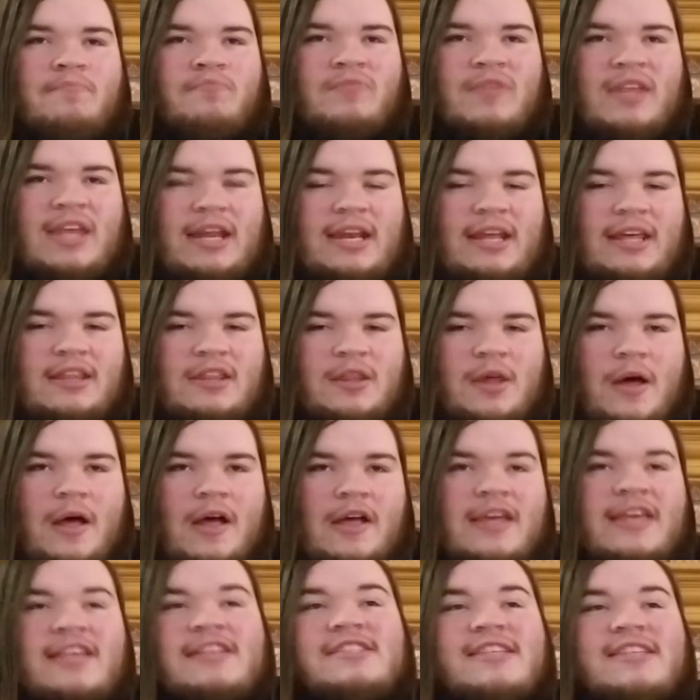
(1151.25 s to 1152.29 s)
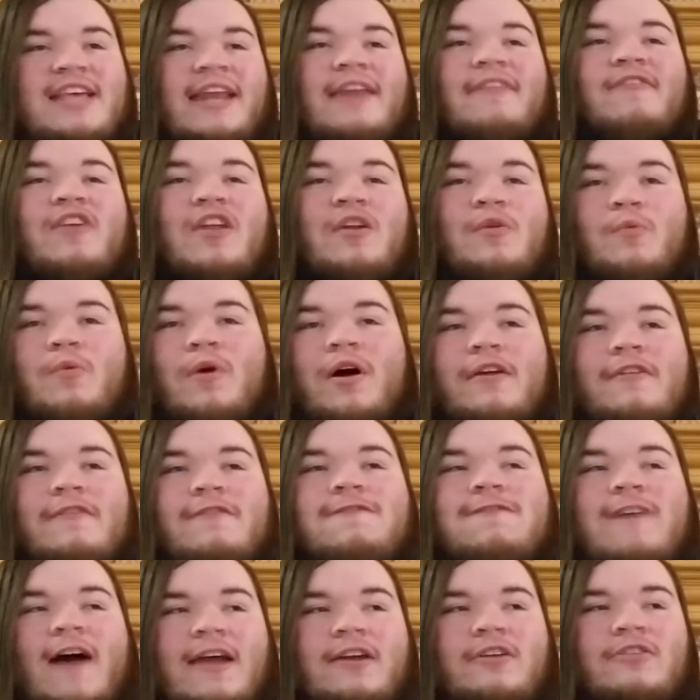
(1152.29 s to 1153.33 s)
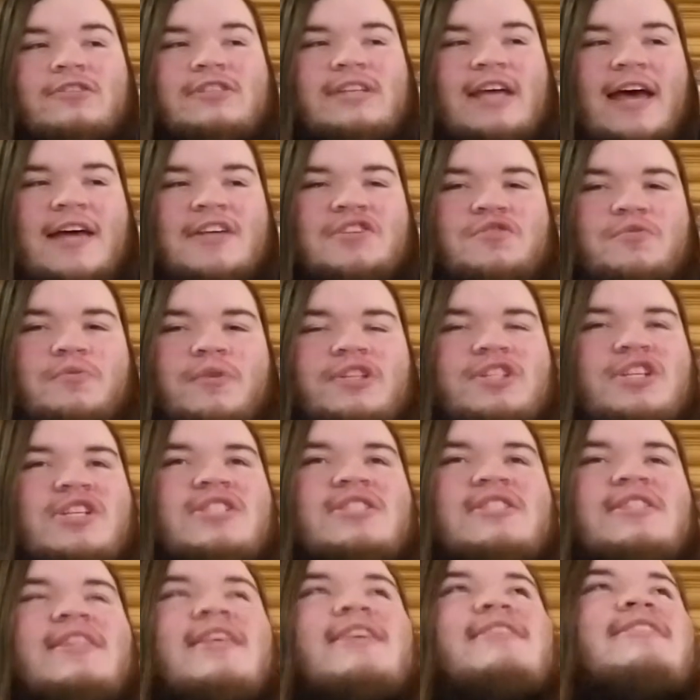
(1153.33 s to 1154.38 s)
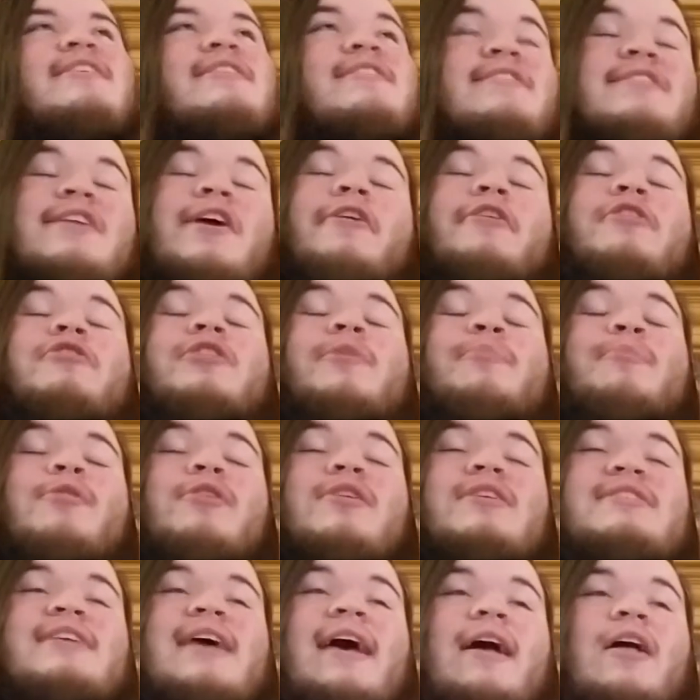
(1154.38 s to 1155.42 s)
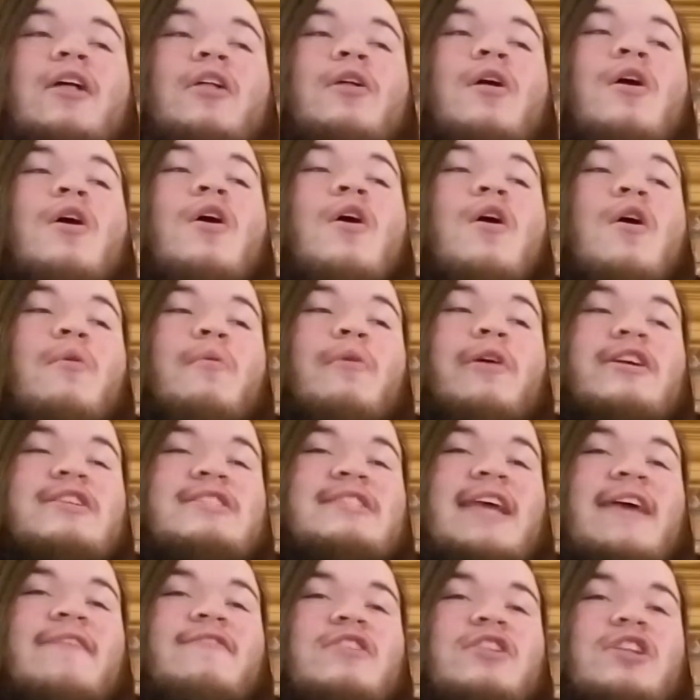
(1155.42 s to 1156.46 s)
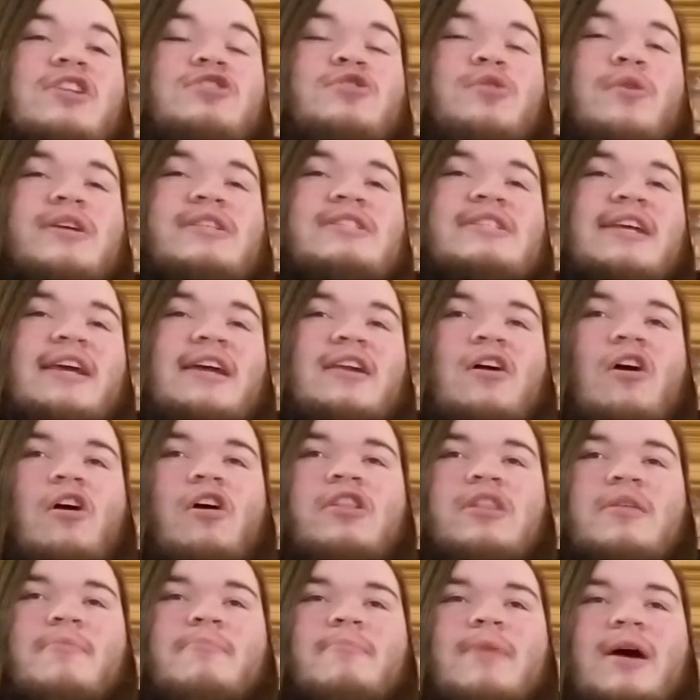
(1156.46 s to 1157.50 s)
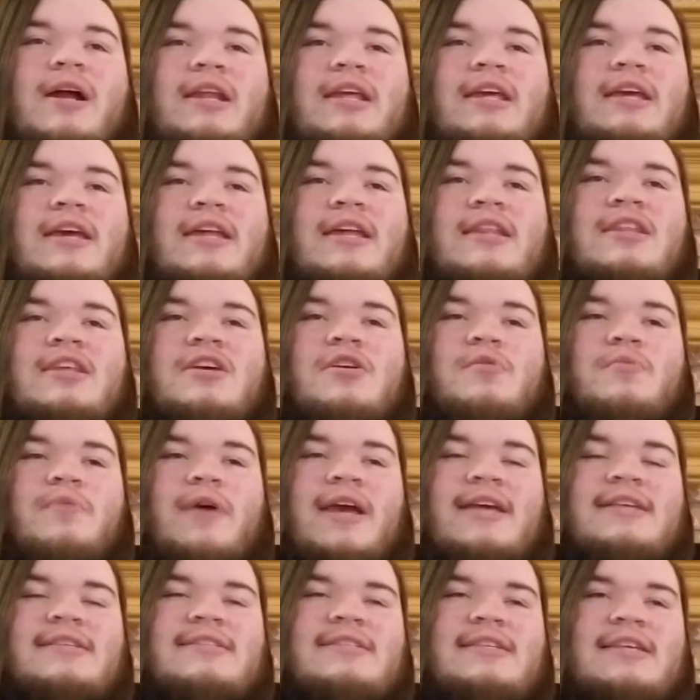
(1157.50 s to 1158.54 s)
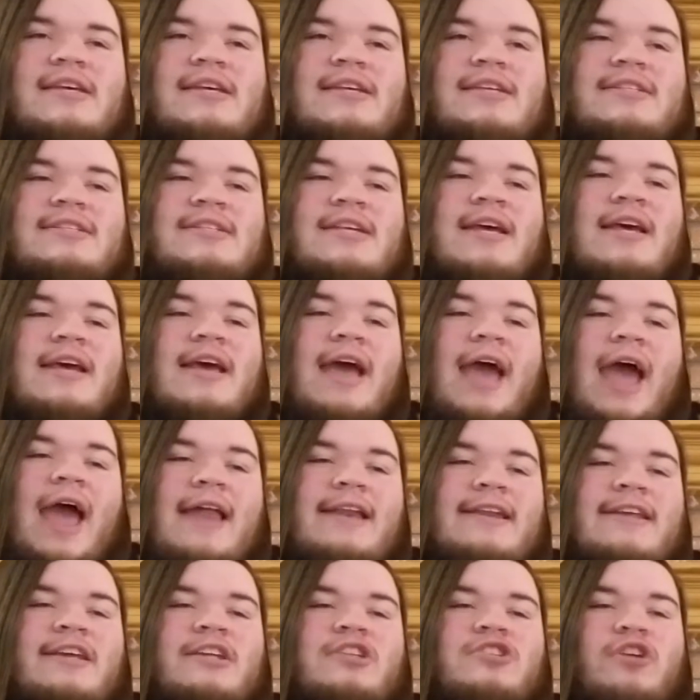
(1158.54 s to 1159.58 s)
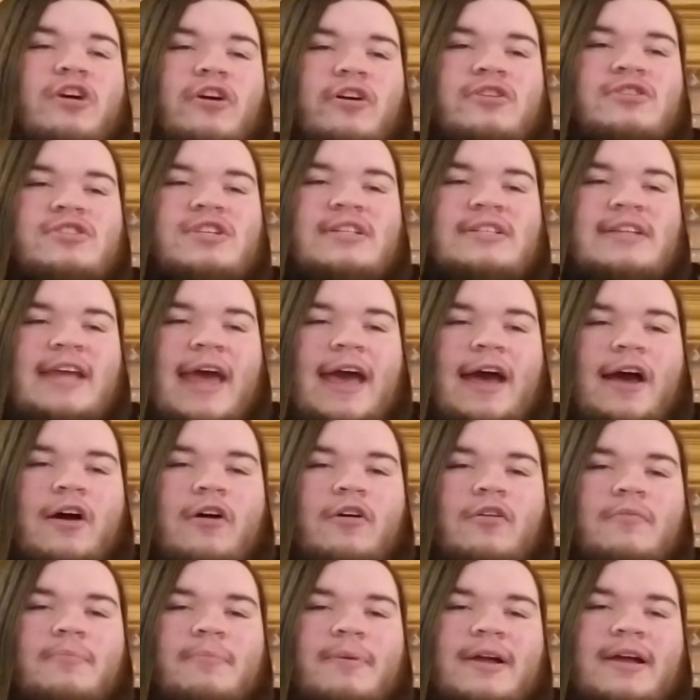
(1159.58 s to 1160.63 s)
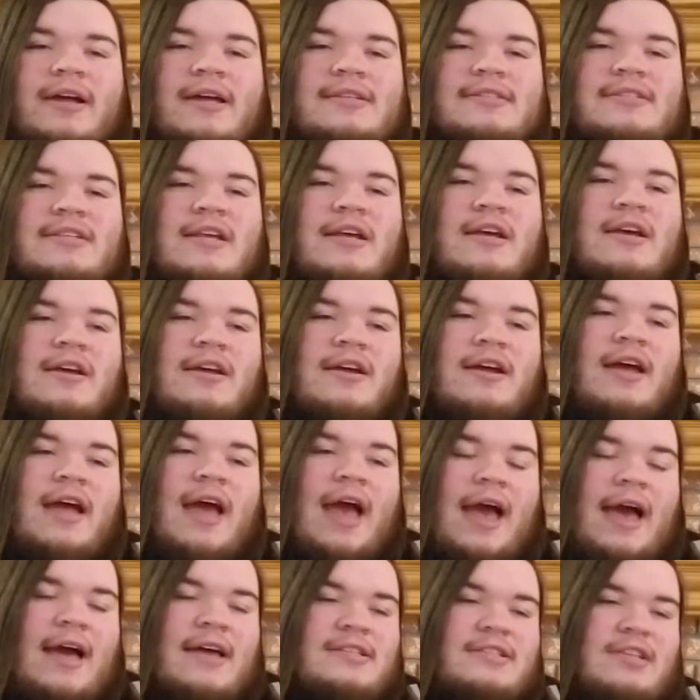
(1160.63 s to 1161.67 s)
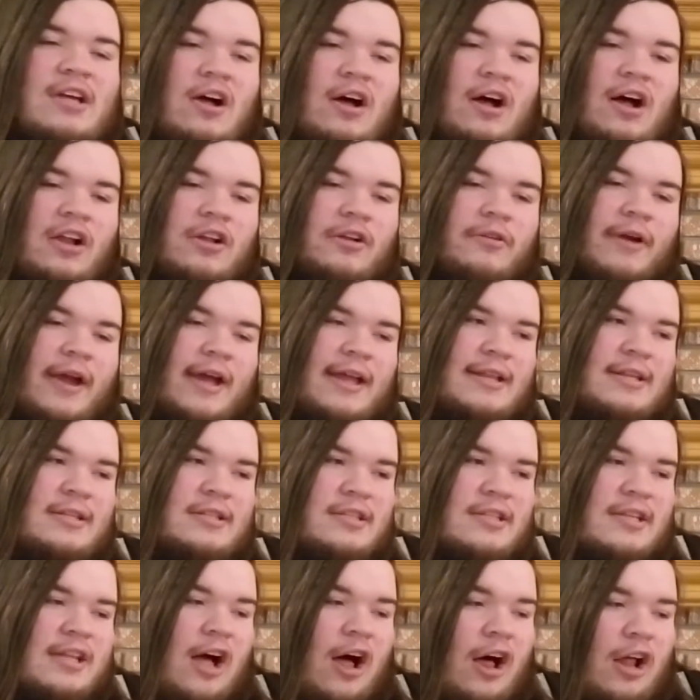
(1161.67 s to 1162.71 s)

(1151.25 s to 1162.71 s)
he's given one final test, this is stereotypical as hell, where he's given the choice to get all the money in the Oasis, and he turns it down because, as Halloran